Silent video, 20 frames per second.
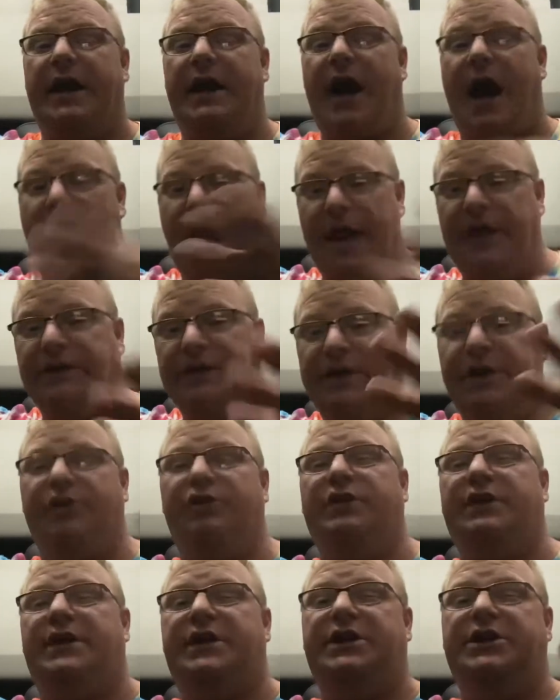I
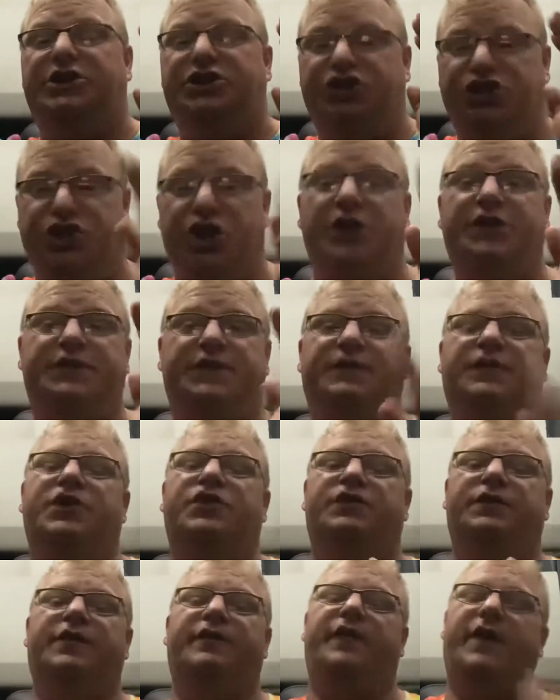literally just
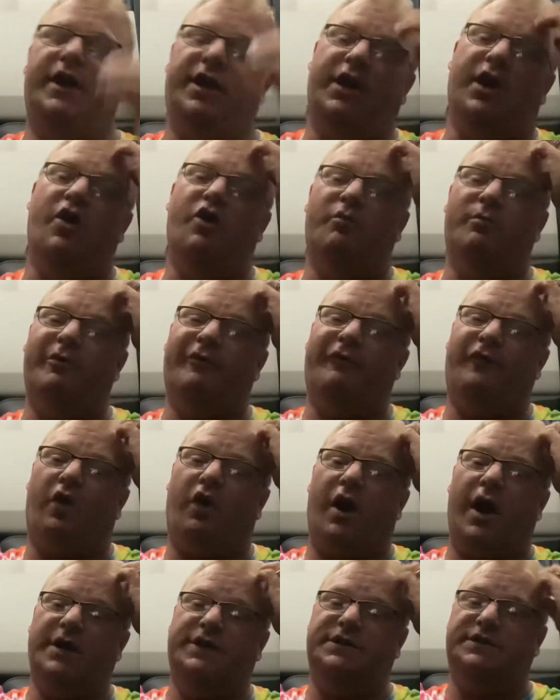viewed the video
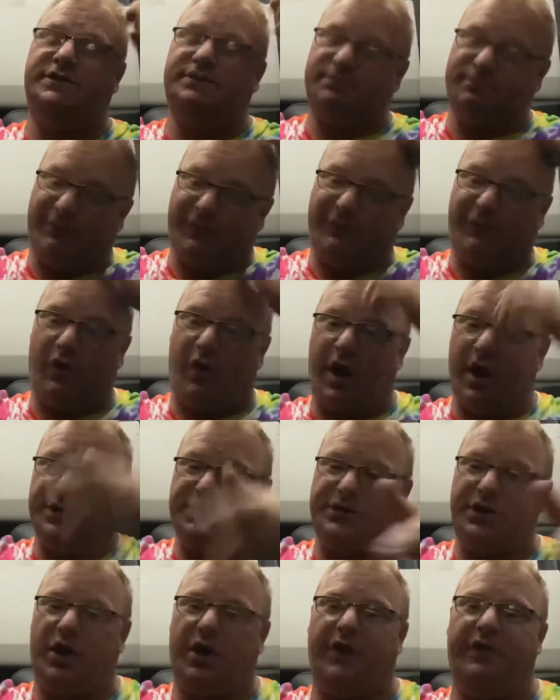before I
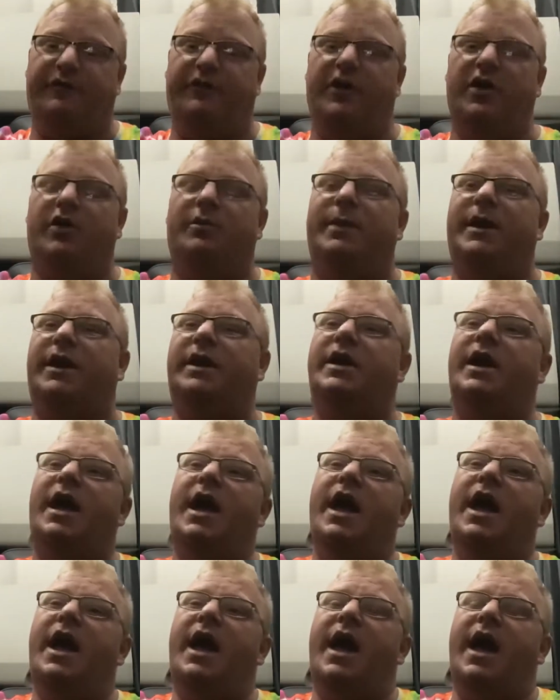started filming,
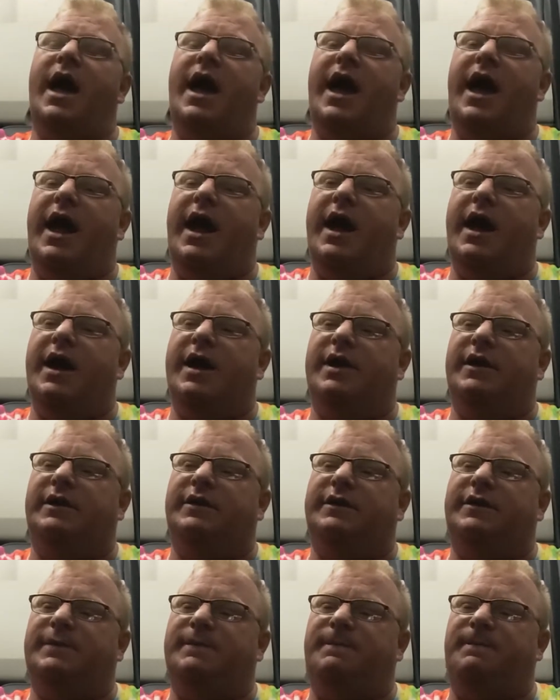
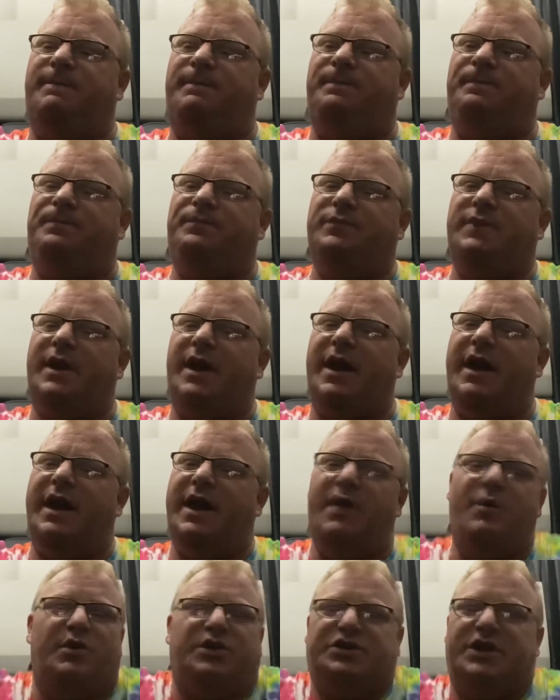and
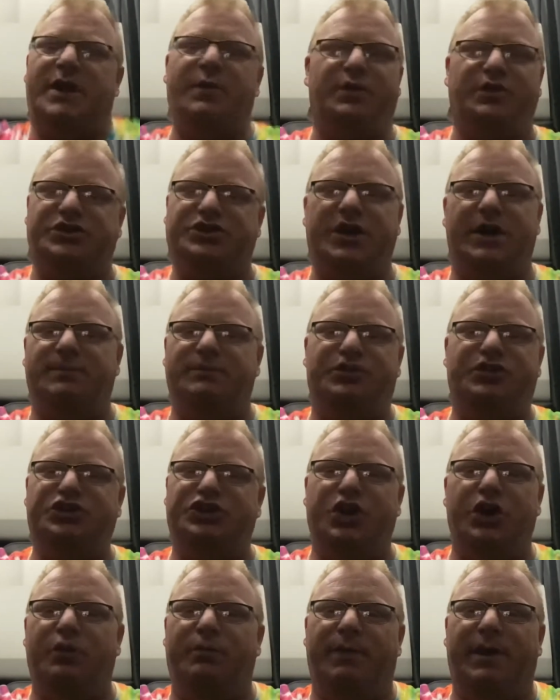it was something
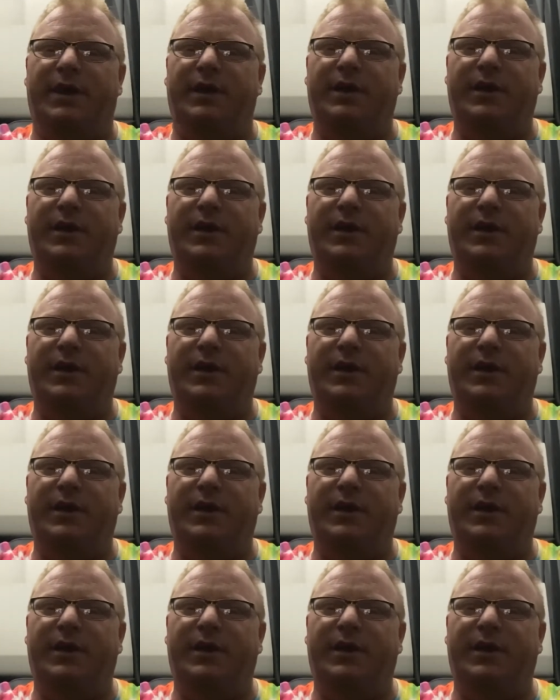stupid,